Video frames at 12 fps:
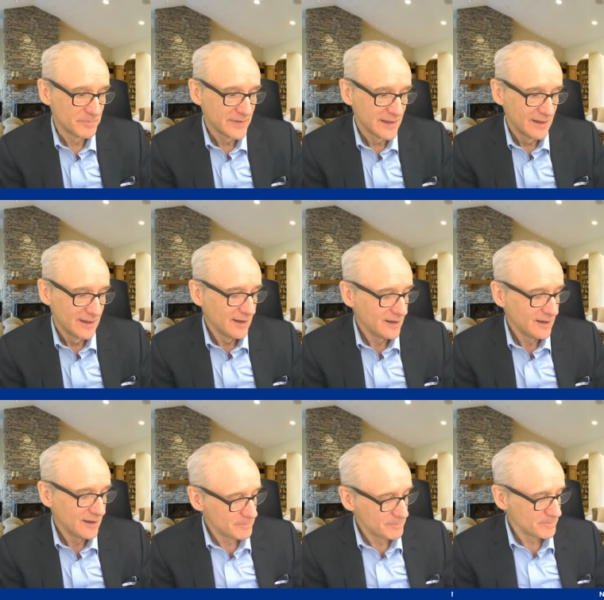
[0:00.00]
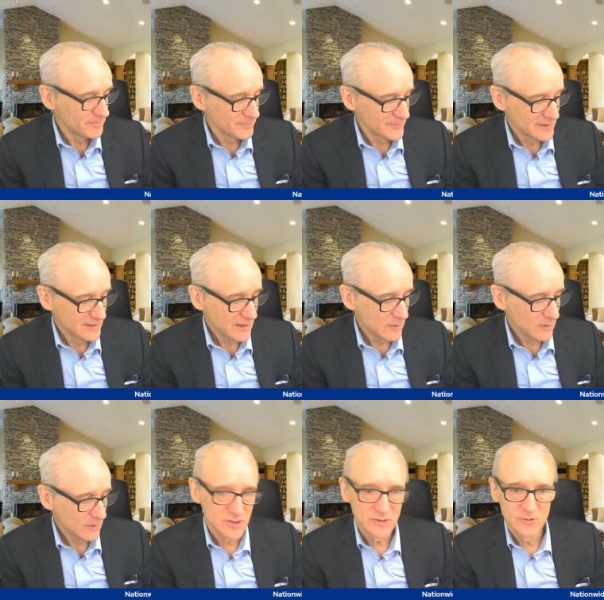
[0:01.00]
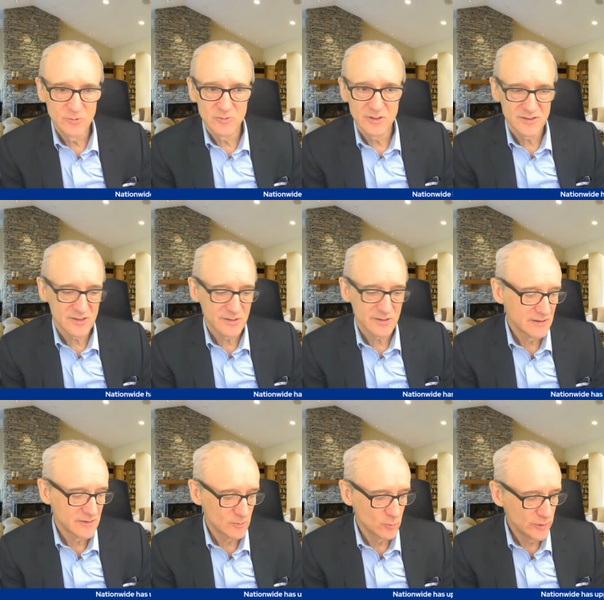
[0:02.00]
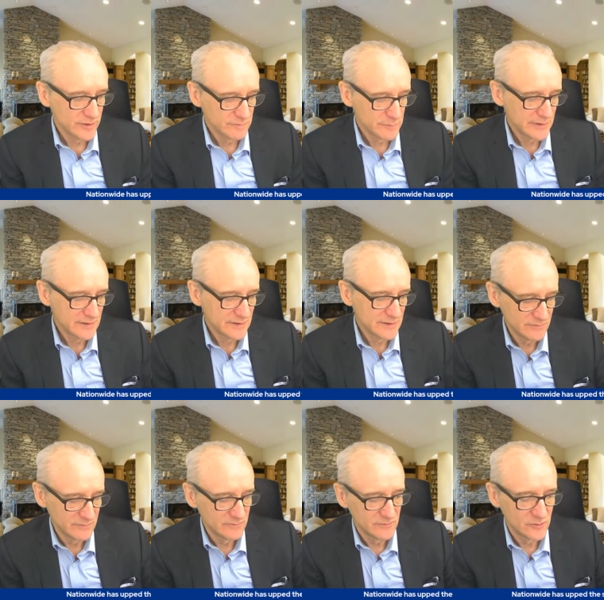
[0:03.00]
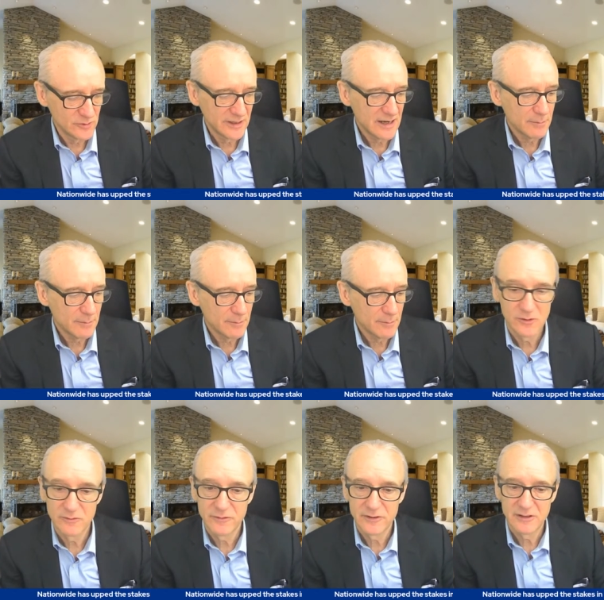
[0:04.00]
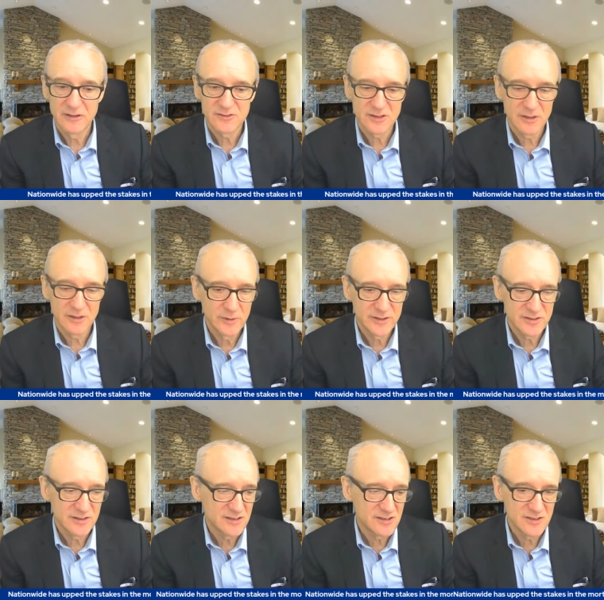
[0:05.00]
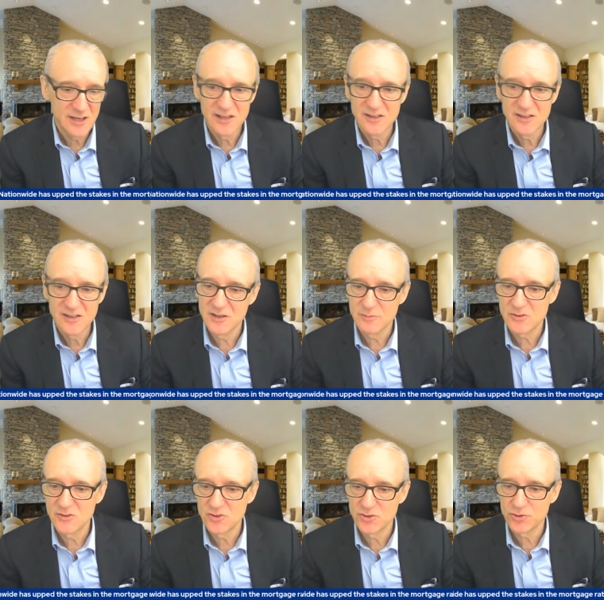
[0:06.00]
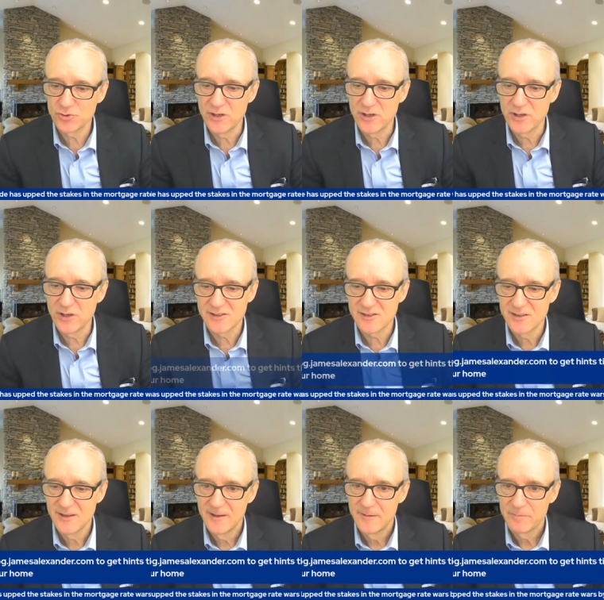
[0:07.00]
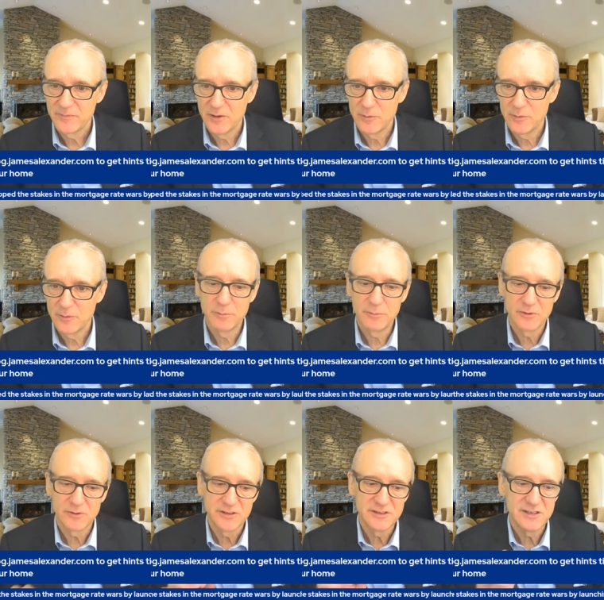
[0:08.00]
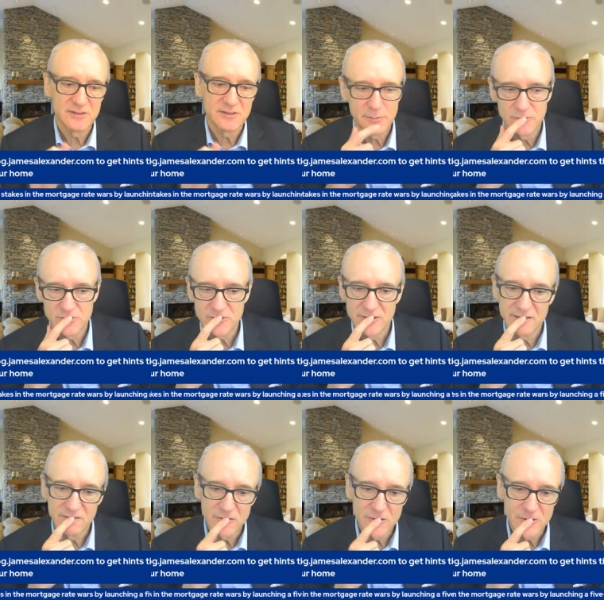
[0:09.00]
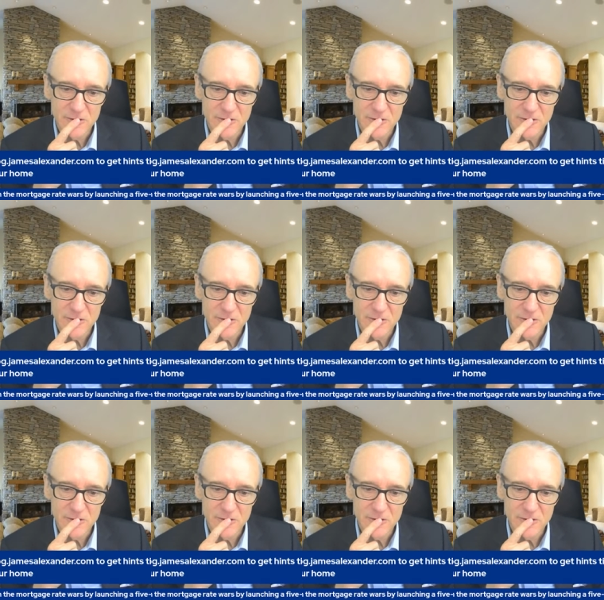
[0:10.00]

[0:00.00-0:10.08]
Now on to something that we've been doing in our blog for the last couple of weeks, and this is hints, tips and tricks. I'll pop the blog details up on screen for you